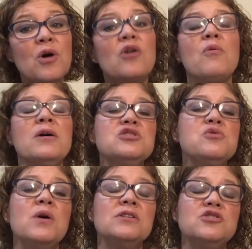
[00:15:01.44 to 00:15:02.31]
are going to
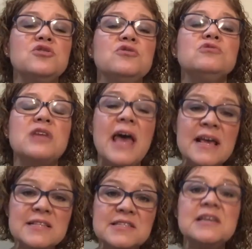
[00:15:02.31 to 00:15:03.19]
want to use
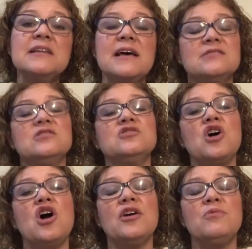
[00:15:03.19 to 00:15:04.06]
18 as the
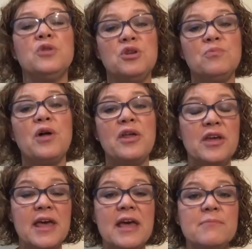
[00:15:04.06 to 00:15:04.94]
target when you play the
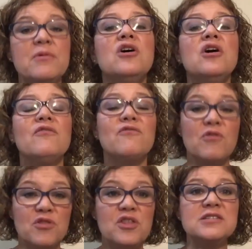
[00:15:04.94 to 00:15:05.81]
game for
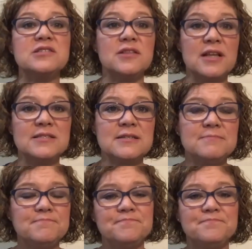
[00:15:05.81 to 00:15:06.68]
this lesson.
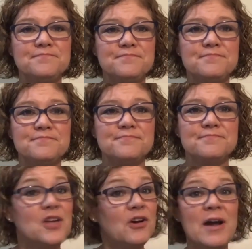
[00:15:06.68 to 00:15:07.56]

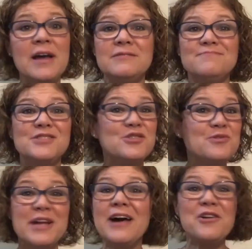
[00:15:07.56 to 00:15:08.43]
All right, so
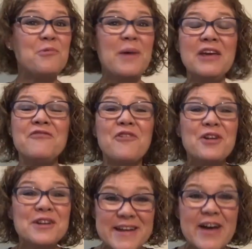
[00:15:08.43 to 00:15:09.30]
now you're ready for
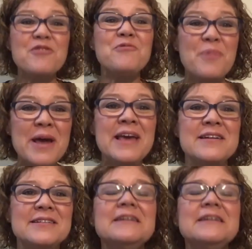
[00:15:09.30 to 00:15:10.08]
another week.